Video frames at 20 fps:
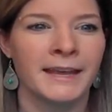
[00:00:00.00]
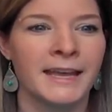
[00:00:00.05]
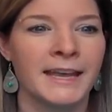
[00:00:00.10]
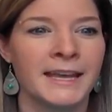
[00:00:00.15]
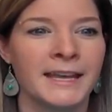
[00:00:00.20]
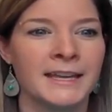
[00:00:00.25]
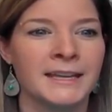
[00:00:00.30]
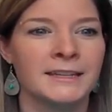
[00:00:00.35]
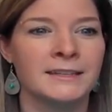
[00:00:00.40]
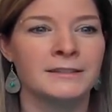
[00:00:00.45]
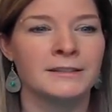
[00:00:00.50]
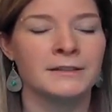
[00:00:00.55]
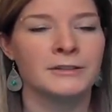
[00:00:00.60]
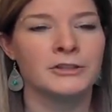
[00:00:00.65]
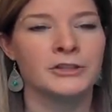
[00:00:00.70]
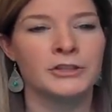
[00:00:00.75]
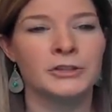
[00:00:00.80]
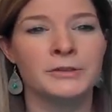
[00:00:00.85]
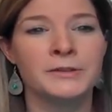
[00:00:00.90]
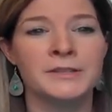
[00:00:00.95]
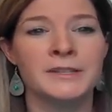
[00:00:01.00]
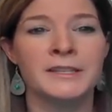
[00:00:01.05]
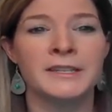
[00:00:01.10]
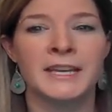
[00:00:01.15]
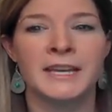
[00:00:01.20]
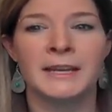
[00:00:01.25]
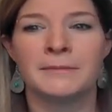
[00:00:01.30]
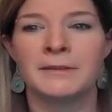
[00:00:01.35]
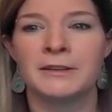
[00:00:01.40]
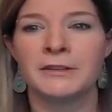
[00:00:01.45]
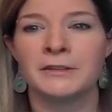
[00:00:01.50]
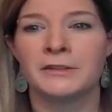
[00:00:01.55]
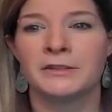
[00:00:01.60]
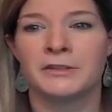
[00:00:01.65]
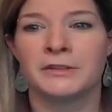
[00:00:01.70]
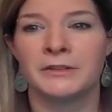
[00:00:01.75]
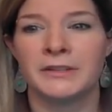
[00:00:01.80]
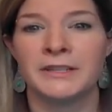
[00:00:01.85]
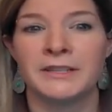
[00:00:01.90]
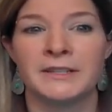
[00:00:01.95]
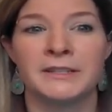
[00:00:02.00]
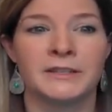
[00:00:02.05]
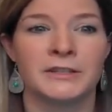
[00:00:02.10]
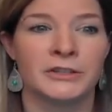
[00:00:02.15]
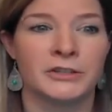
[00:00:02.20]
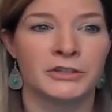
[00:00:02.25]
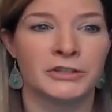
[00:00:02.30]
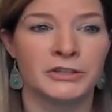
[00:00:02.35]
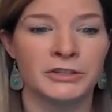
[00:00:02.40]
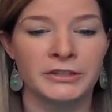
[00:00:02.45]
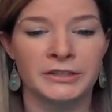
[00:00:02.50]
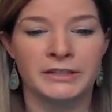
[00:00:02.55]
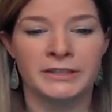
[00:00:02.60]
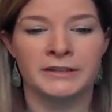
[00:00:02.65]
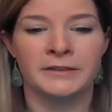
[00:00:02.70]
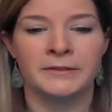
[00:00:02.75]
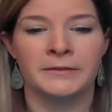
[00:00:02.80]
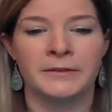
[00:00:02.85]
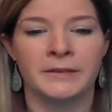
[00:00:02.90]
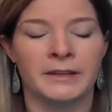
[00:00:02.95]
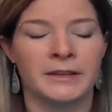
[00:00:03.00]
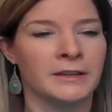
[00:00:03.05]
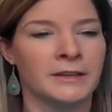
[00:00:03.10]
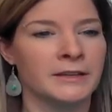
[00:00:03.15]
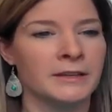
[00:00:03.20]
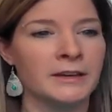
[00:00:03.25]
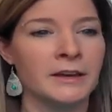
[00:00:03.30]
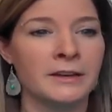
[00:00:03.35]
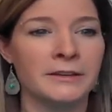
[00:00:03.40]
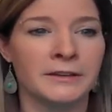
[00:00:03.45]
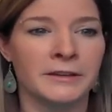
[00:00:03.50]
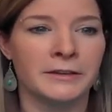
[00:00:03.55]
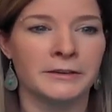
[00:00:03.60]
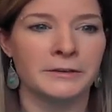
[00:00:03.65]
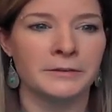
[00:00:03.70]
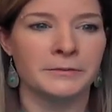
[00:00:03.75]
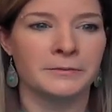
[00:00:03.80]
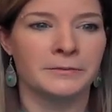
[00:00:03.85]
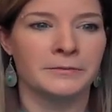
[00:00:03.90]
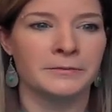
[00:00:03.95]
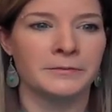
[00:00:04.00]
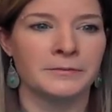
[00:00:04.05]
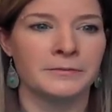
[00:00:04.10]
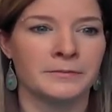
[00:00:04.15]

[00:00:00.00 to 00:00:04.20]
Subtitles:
and choose the name that your students should call you.